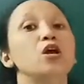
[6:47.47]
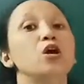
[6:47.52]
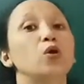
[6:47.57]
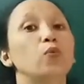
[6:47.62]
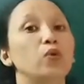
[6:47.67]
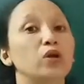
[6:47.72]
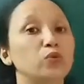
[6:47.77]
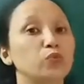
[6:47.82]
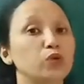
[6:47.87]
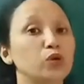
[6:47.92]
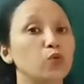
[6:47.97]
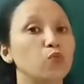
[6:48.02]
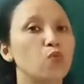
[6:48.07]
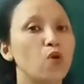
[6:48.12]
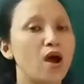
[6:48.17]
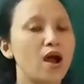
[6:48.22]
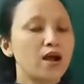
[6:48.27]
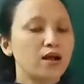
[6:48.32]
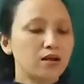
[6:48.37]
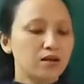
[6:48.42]
when we
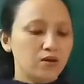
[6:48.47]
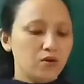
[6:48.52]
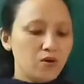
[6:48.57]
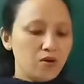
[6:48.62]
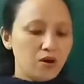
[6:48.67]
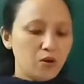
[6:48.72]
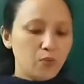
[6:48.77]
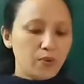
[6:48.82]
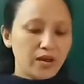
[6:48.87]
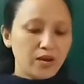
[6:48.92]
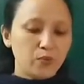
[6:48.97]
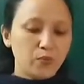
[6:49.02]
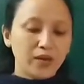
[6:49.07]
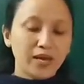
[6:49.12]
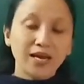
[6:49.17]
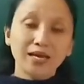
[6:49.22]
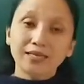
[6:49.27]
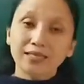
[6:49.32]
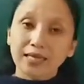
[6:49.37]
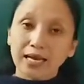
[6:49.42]
walk or when
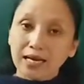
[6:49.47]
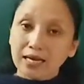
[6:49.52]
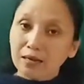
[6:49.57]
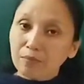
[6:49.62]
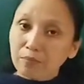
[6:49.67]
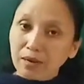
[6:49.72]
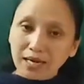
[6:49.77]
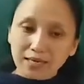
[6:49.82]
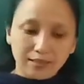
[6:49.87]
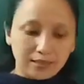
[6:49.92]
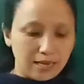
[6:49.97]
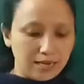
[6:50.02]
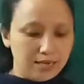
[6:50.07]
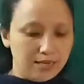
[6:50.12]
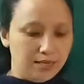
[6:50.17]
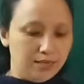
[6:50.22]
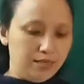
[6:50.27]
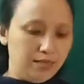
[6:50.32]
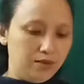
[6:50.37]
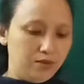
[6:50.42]
we take a
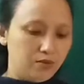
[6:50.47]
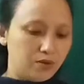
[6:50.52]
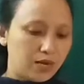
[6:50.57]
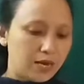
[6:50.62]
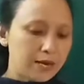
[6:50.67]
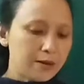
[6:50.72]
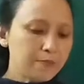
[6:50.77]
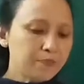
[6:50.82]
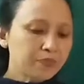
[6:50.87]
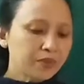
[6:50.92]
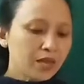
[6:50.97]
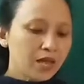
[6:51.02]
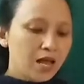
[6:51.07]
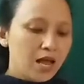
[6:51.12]
bicycle, okay.